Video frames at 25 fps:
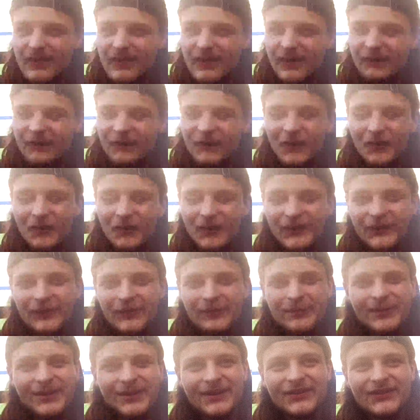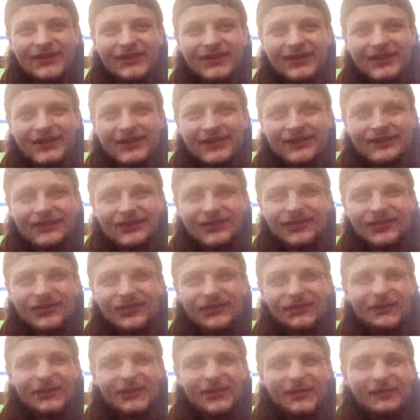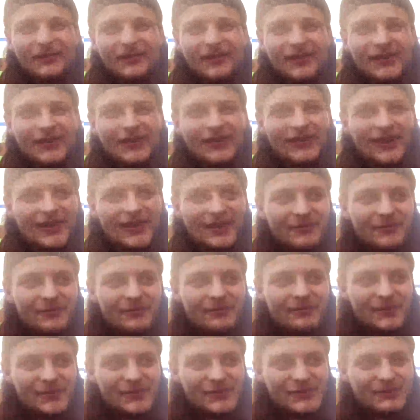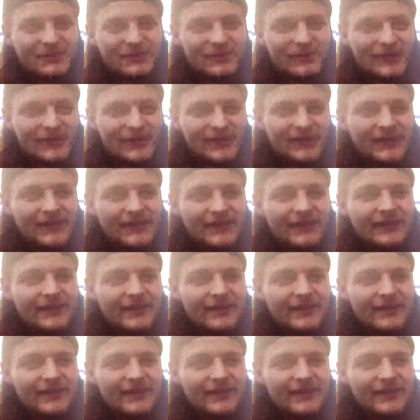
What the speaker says: I felt like the biggest idiot, dude, like running around with bleach blonde hair.